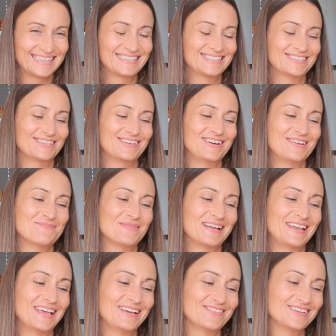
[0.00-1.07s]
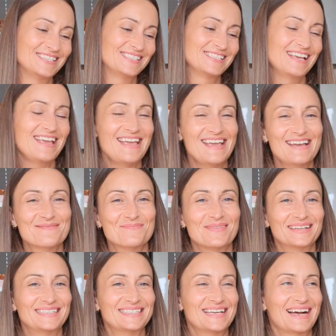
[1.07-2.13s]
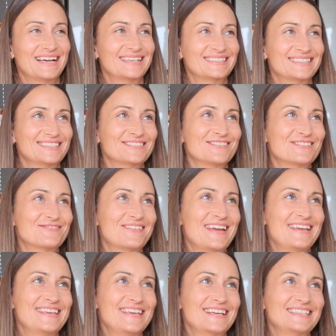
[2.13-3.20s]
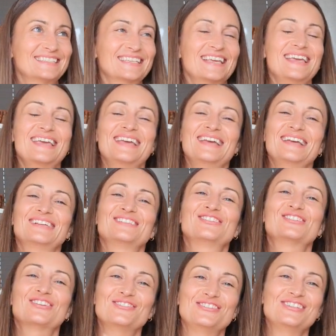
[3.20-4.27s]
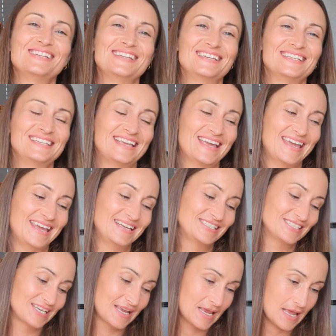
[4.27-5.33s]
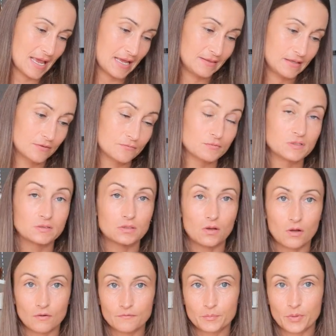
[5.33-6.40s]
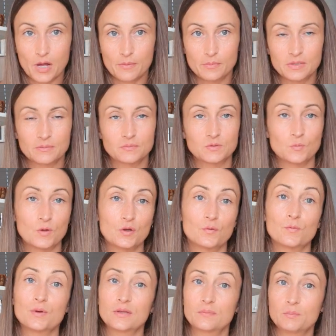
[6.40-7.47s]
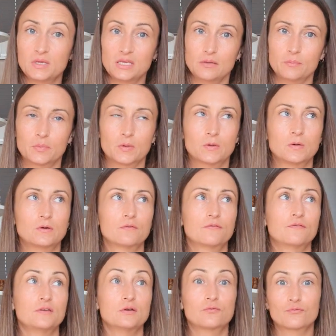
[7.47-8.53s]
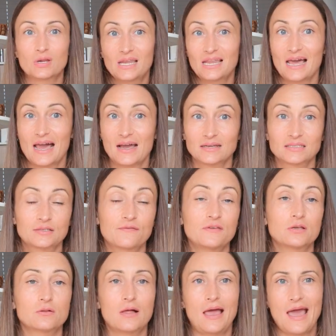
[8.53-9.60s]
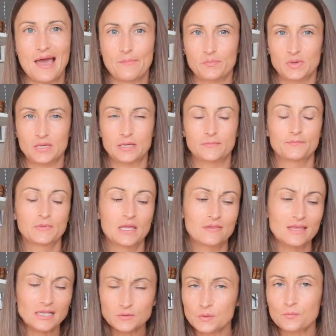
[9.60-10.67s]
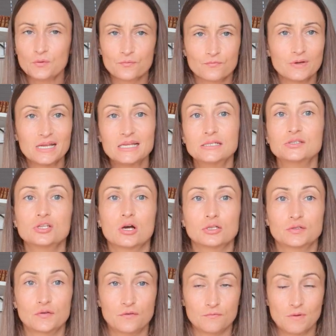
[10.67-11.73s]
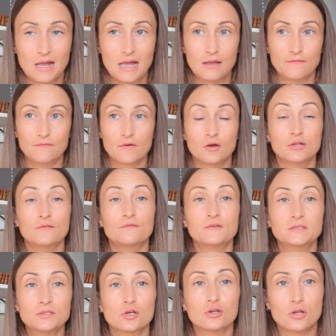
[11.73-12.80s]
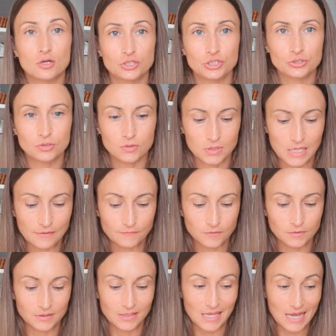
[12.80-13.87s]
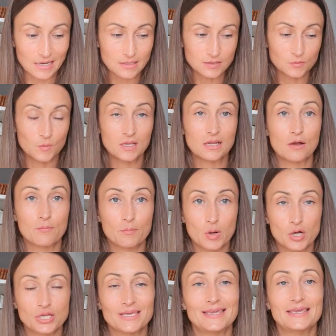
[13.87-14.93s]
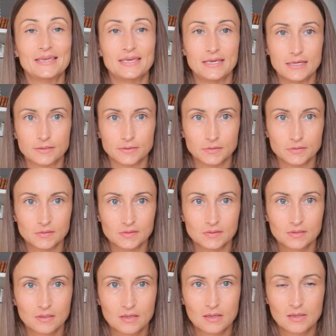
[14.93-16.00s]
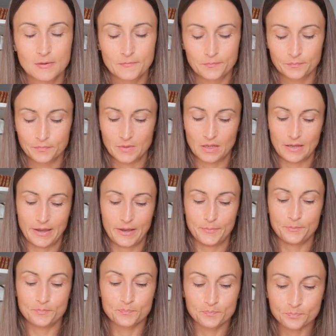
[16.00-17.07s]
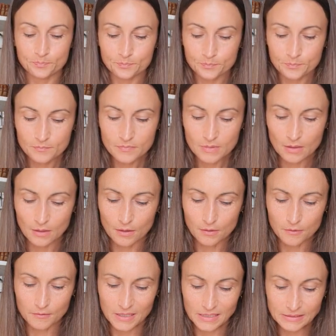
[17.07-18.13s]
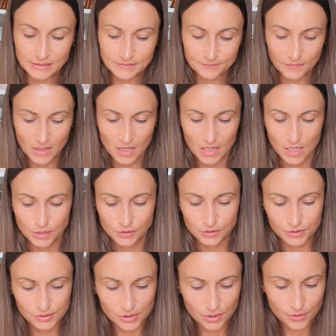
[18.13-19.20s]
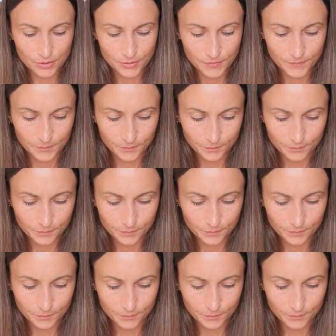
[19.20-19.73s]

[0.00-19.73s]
sorry, my language, my tongue is not awake yet, socially engage, and then resolve problems, work with people, feel relaxed, feel happy. That's when we really start to thrive. On a physiological level, that is when our body heals, okay? All right, so